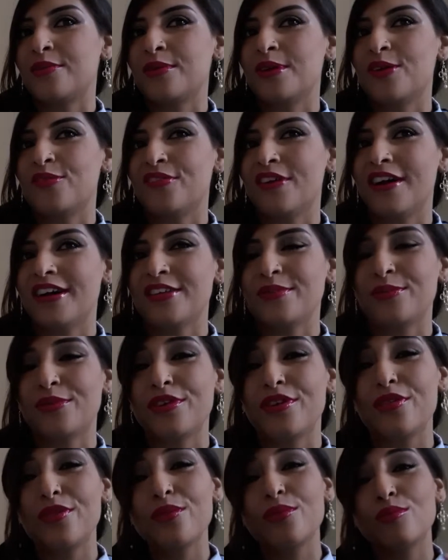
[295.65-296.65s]
little love hearts,
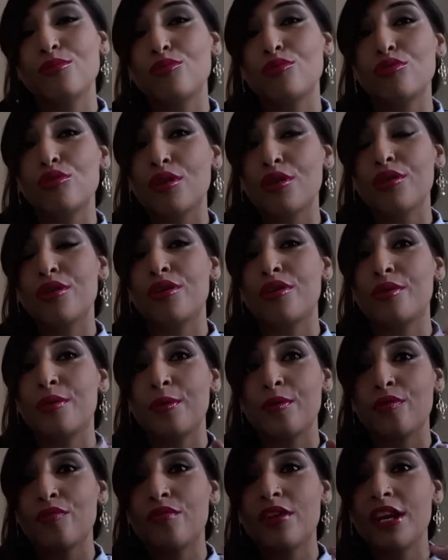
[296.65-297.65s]
which I thought was so
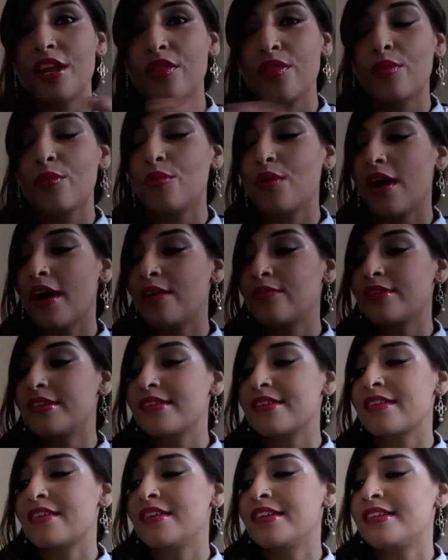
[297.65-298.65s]
cute. It's really thought
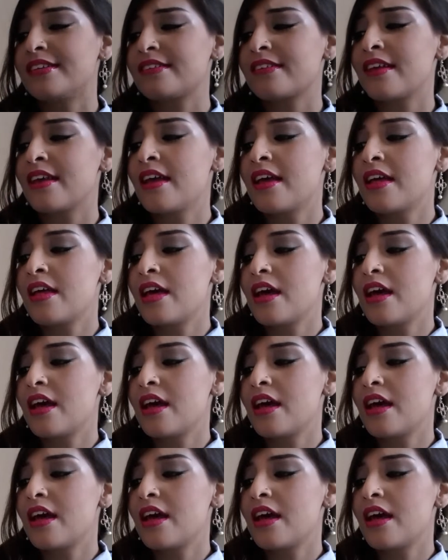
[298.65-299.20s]
out designs.